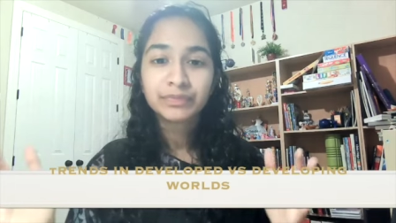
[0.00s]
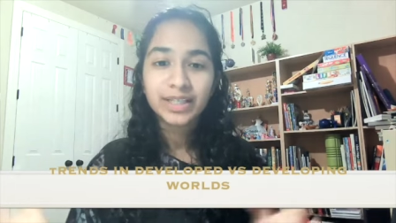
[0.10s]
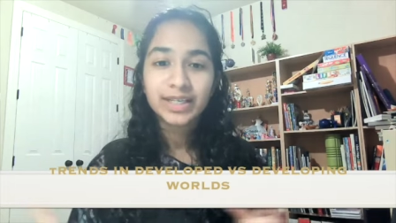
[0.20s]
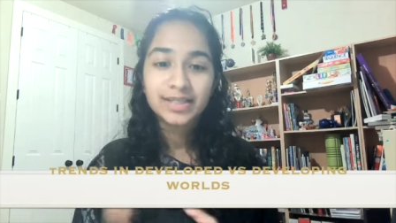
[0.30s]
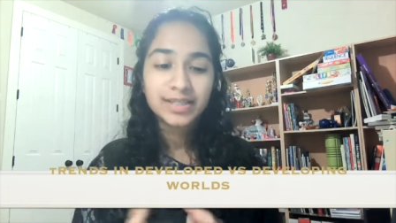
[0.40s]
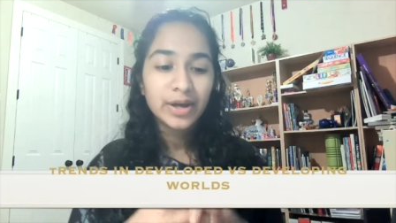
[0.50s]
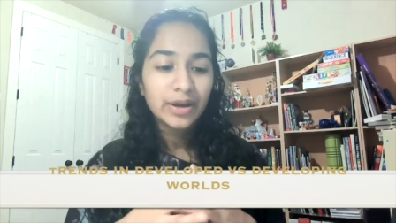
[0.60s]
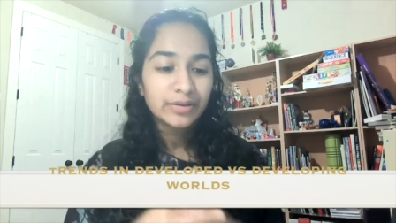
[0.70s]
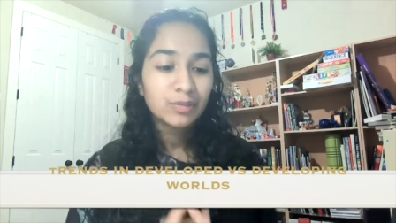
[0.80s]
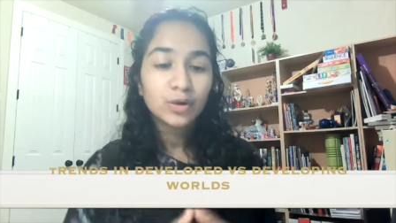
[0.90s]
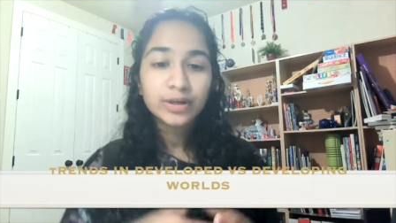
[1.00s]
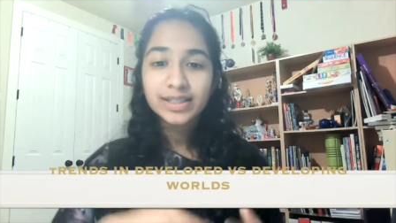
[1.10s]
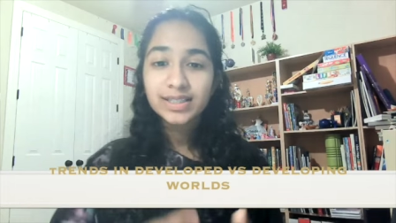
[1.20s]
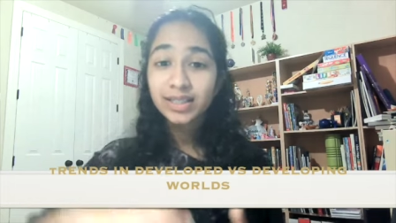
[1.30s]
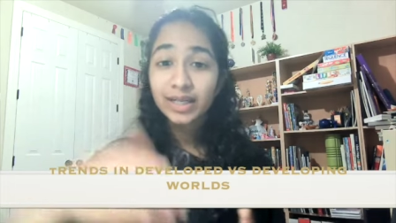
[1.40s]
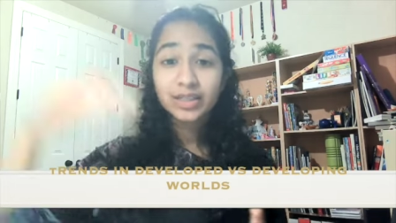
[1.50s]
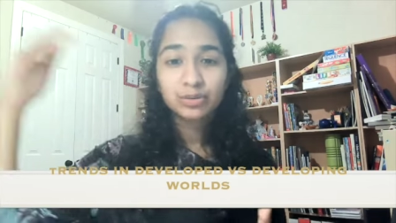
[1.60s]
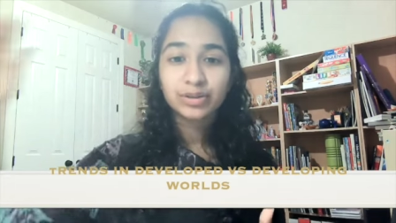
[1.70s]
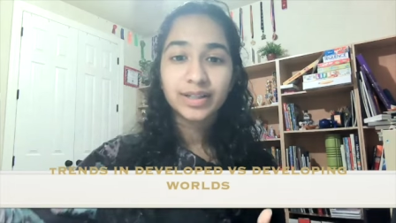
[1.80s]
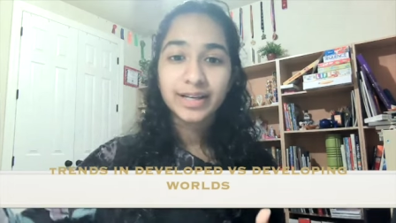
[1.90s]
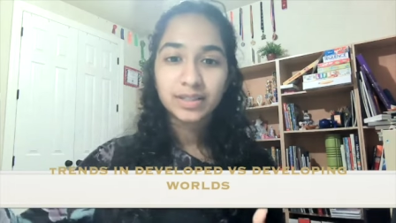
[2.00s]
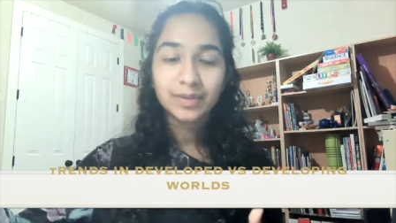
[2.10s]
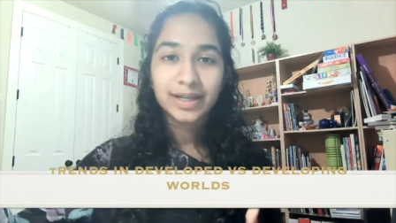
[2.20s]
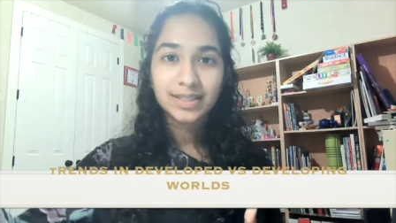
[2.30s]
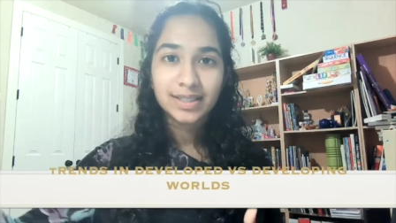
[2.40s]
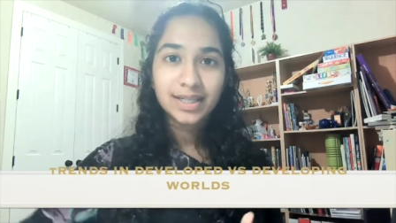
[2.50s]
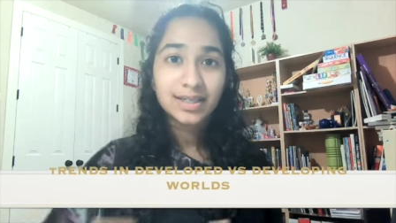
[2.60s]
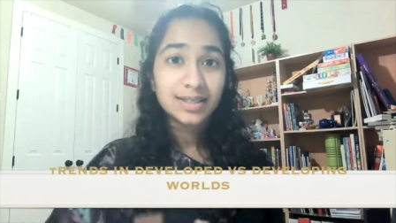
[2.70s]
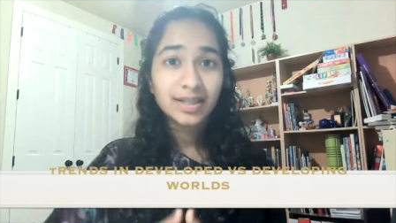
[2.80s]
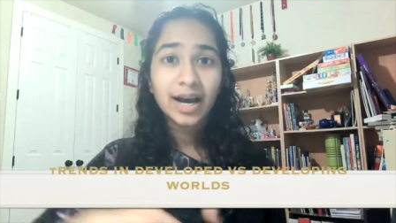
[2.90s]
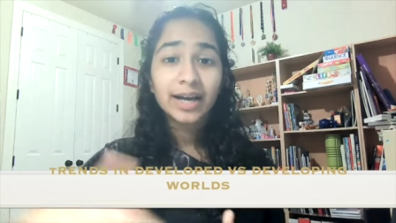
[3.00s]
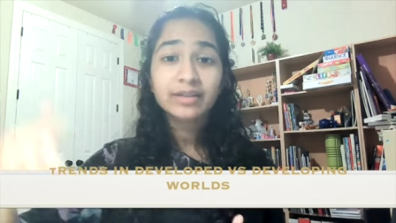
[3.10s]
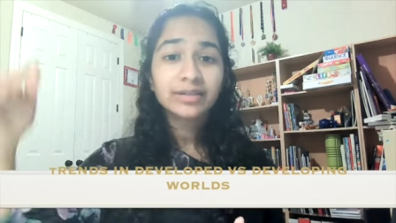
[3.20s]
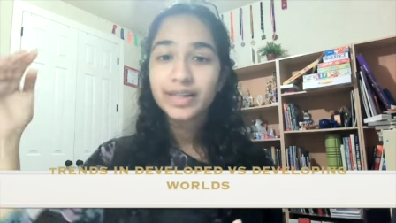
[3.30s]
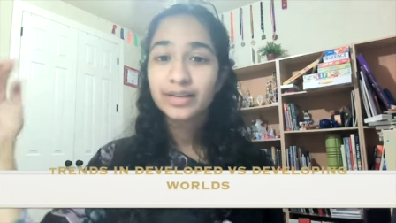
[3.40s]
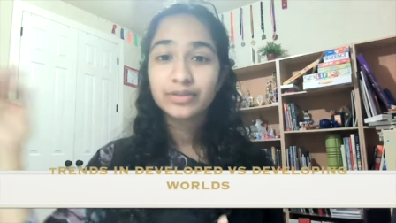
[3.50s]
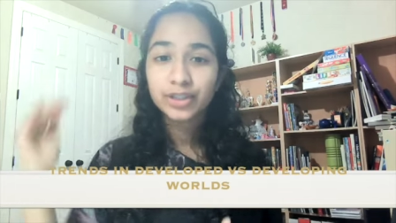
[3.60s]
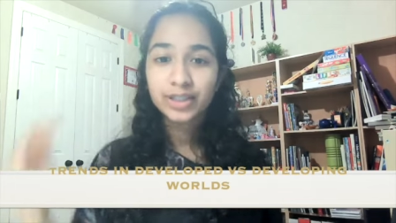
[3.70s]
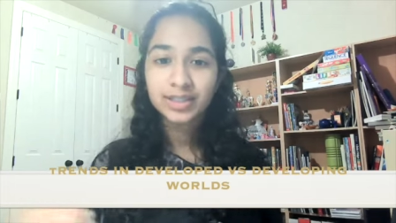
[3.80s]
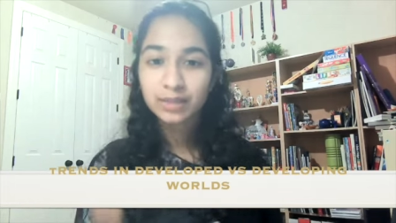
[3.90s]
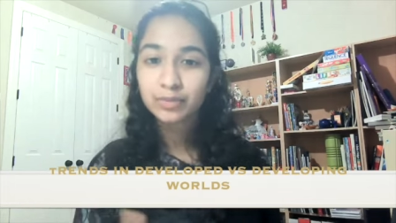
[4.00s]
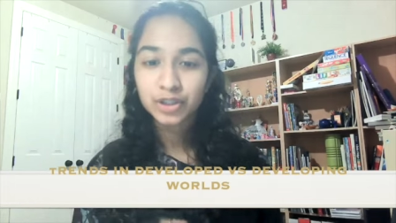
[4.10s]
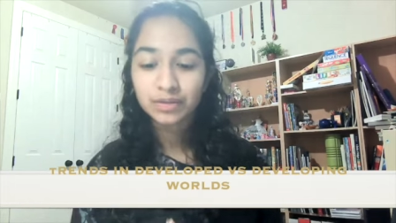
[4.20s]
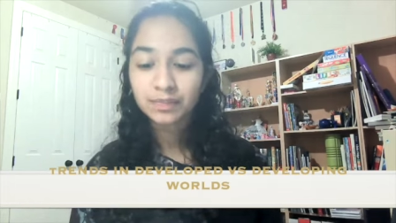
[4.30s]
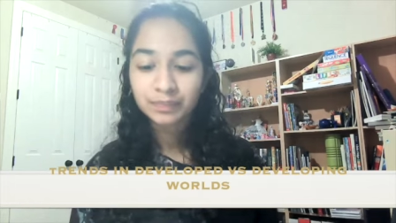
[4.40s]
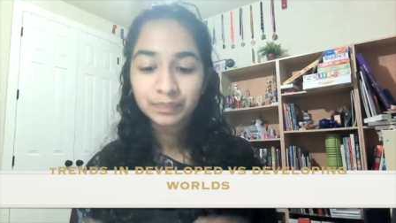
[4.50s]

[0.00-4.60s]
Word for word: is the more industrialized a place is, the higher the energy consumption.